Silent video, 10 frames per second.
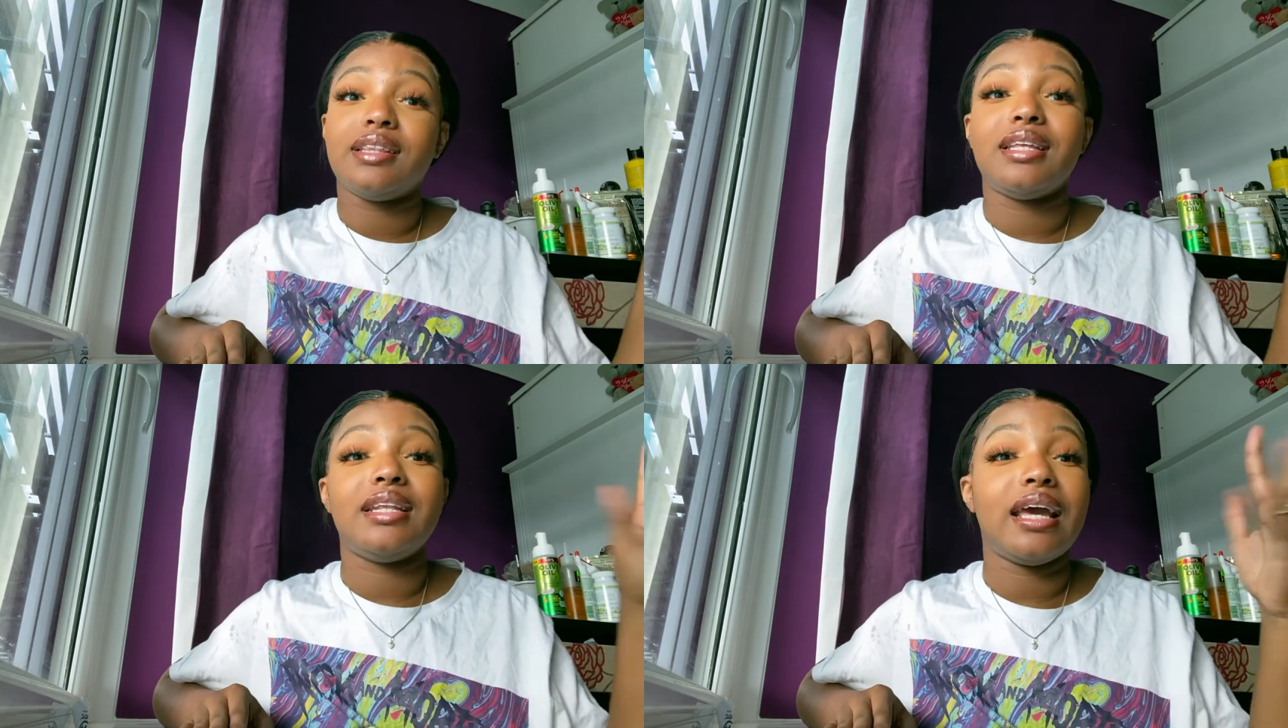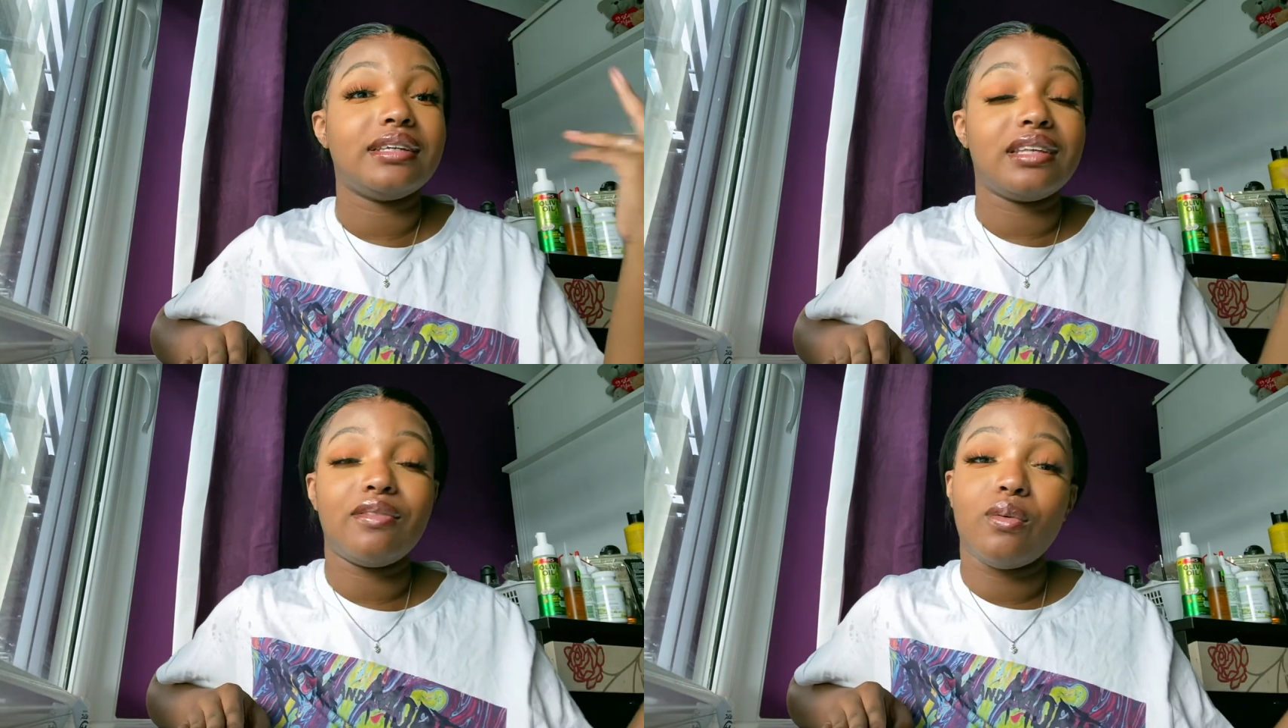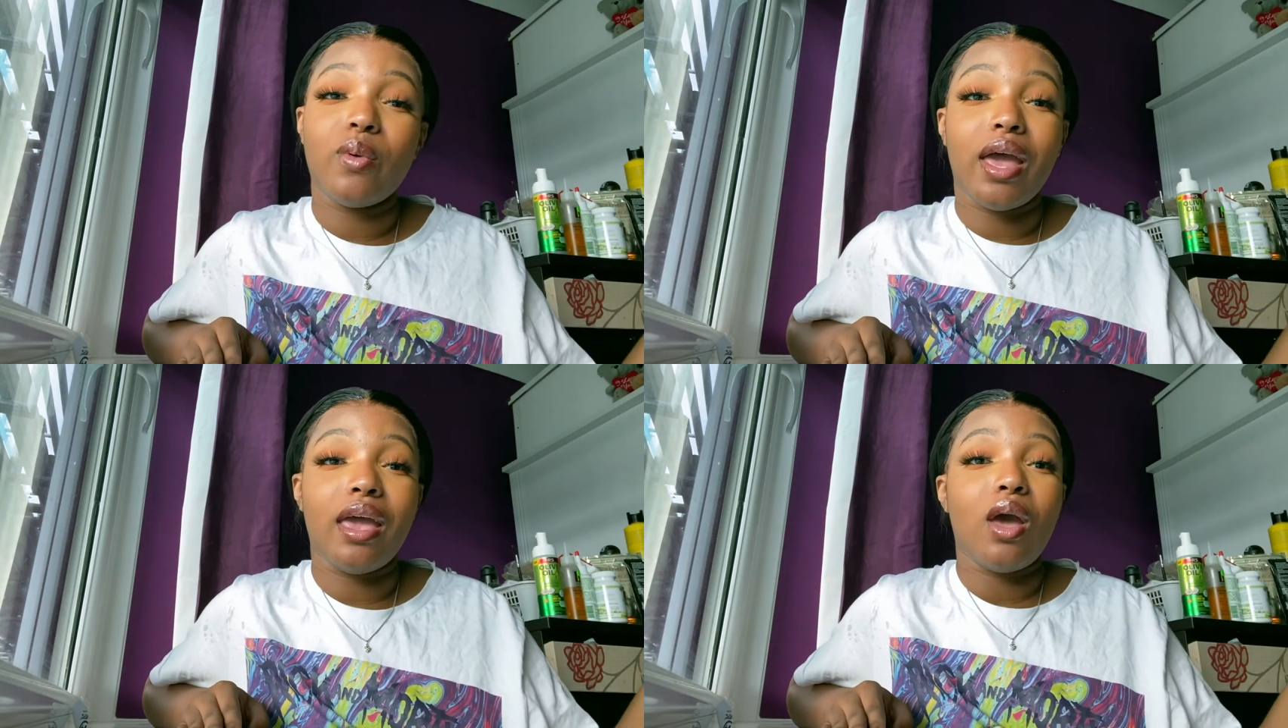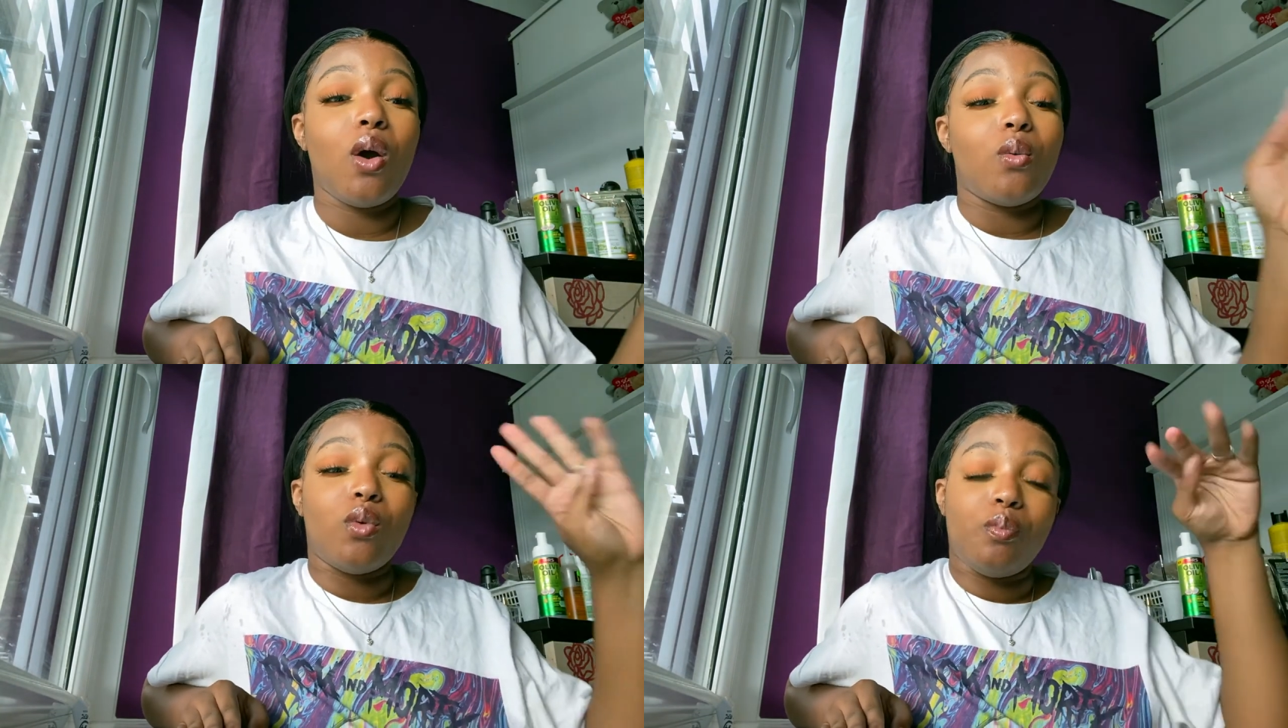the next giveaway
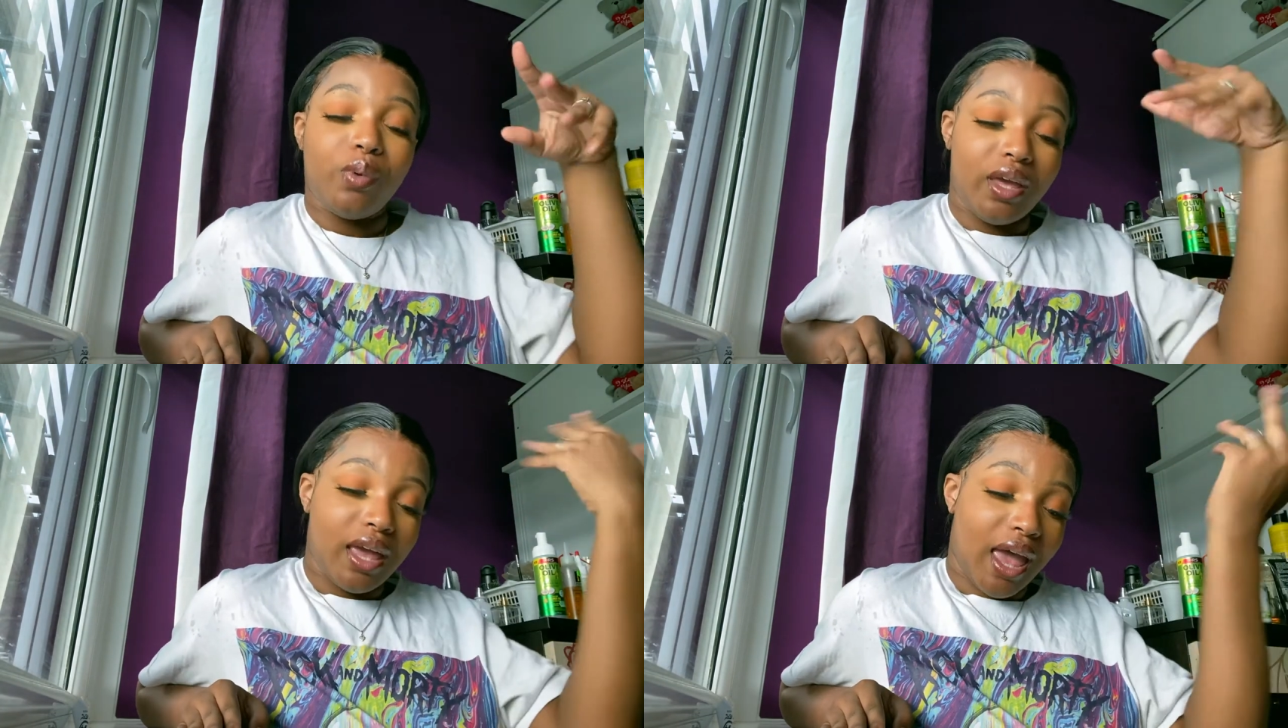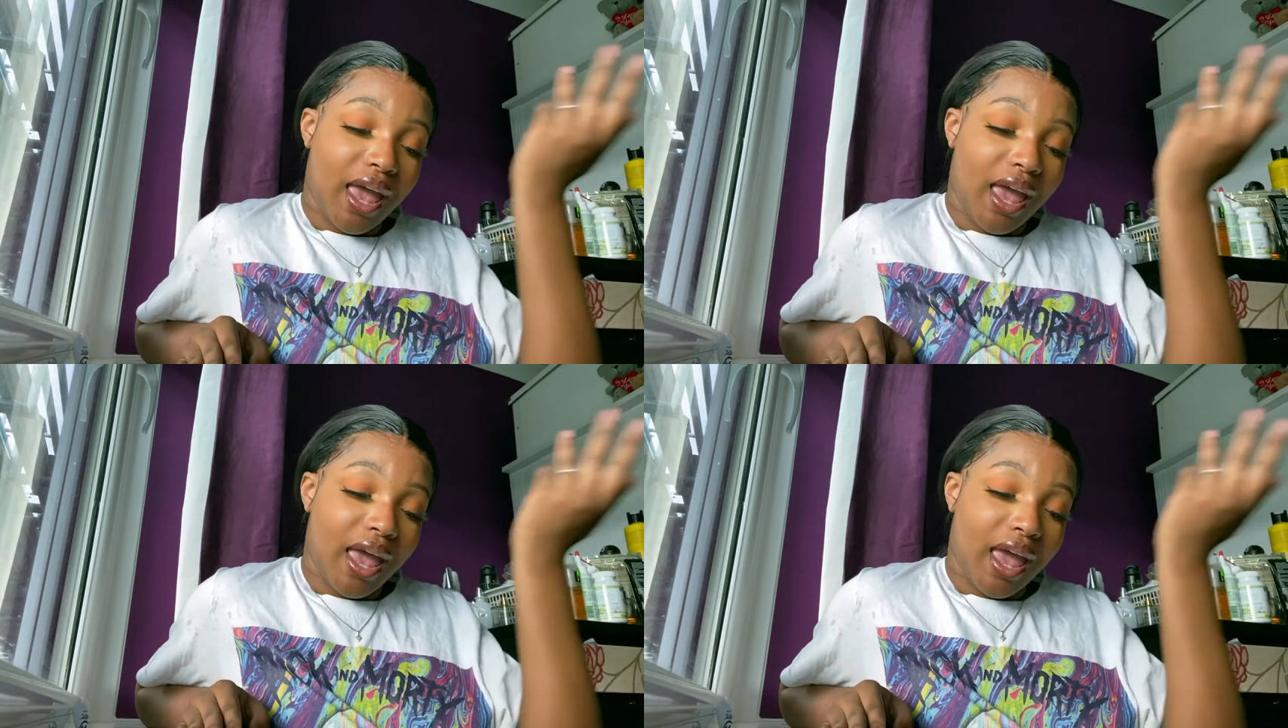will be